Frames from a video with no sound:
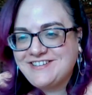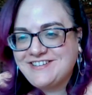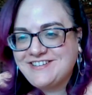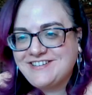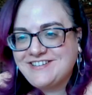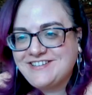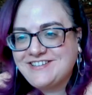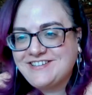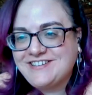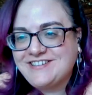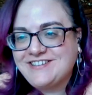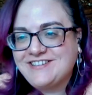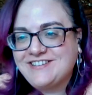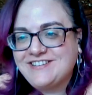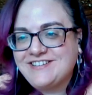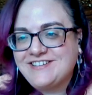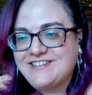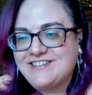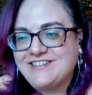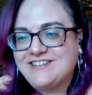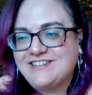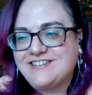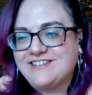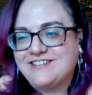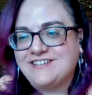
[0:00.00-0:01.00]

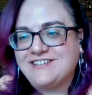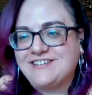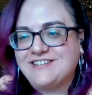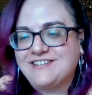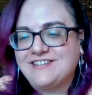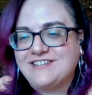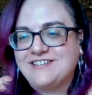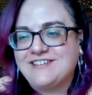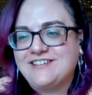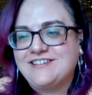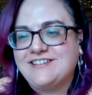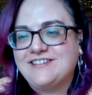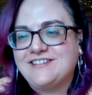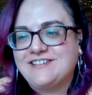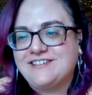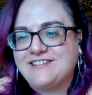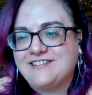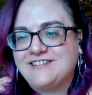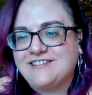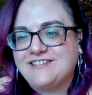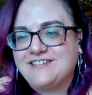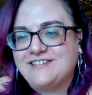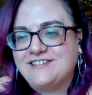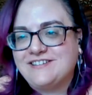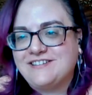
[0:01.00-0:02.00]

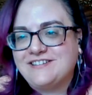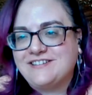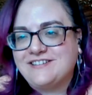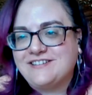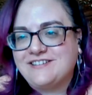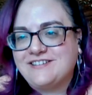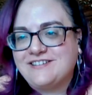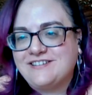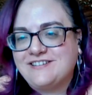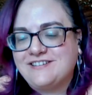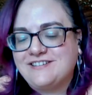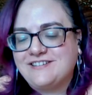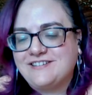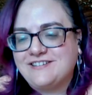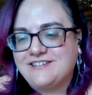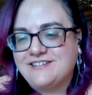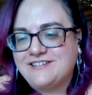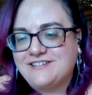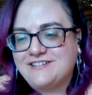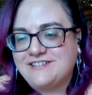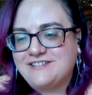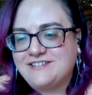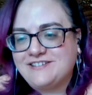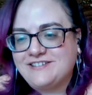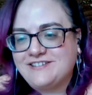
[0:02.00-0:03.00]

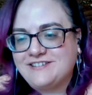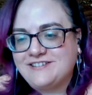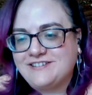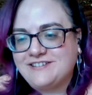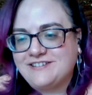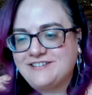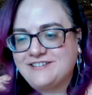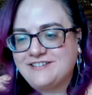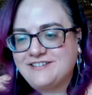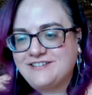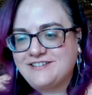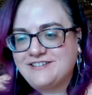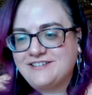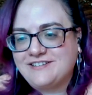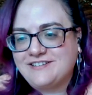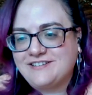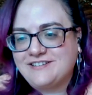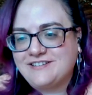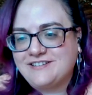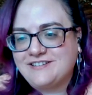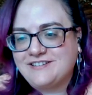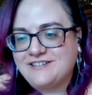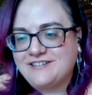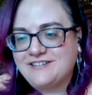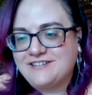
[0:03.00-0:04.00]

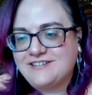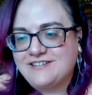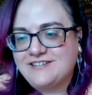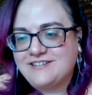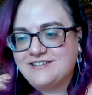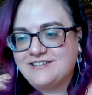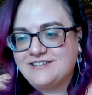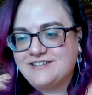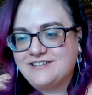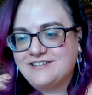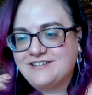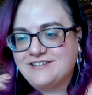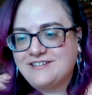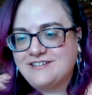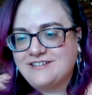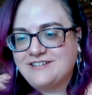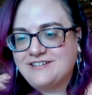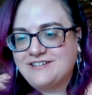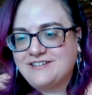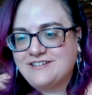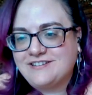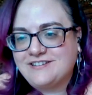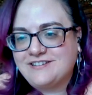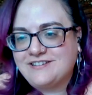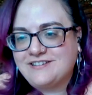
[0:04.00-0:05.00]

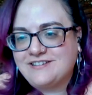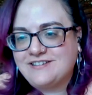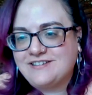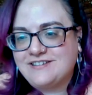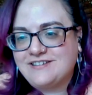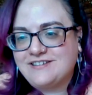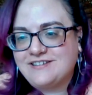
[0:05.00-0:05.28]
[no speech]